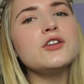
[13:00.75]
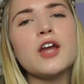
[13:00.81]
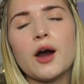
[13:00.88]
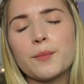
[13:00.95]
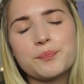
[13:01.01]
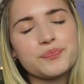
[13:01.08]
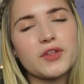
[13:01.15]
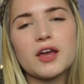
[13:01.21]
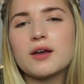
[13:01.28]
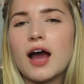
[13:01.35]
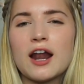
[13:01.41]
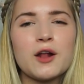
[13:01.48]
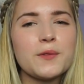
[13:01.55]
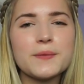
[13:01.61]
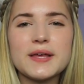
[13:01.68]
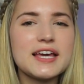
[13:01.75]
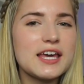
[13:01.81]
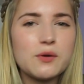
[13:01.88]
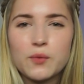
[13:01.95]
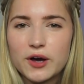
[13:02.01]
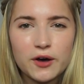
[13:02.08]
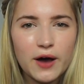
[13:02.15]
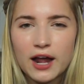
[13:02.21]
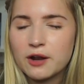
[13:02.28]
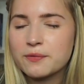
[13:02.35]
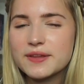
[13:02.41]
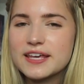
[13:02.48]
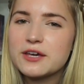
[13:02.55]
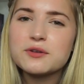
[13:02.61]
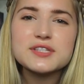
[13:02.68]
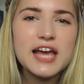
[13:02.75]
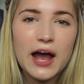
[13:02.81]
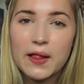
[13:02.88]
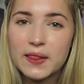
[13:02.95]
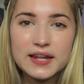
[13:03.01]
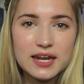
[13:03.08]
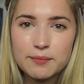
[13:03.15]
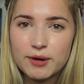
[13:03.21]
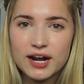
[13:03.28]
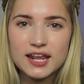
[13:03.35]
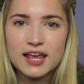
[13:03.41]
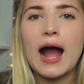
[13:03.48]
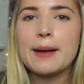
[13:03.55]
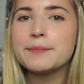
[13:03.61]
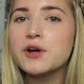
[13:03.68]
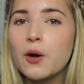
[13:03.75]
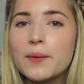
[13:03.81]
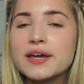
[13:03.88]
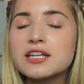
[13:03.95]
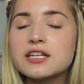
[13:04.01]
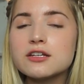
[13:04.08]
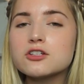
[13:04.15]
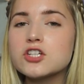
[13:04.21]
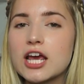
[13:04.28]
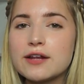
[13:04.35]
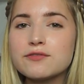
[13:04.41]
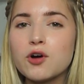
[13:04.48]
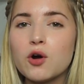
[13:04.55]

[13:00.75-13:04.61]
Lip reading: no. I don't think he will. I don't think he'll tell anybody. I'm going into Chain of